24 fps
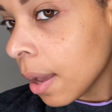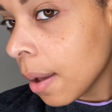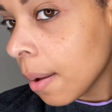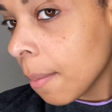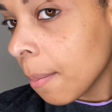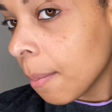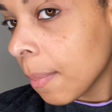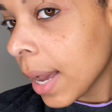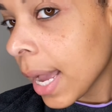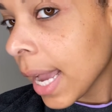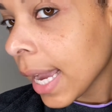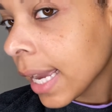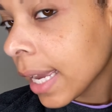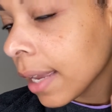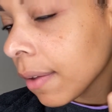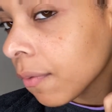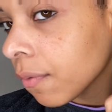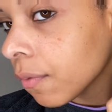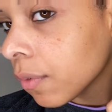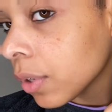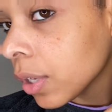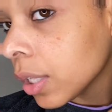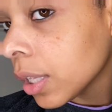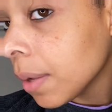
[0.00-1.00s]
pocket
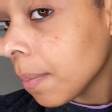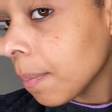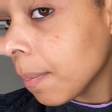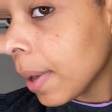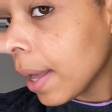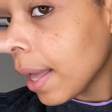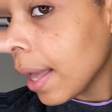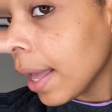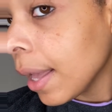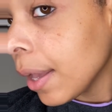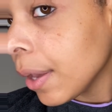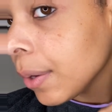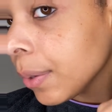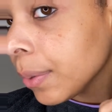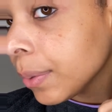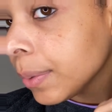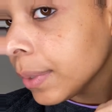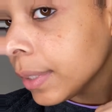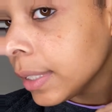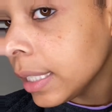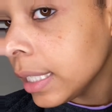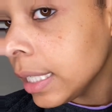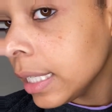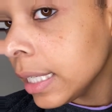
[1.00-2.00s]
full of
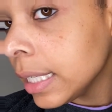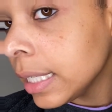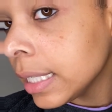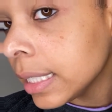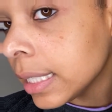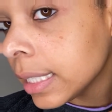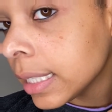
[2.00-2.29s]
posies.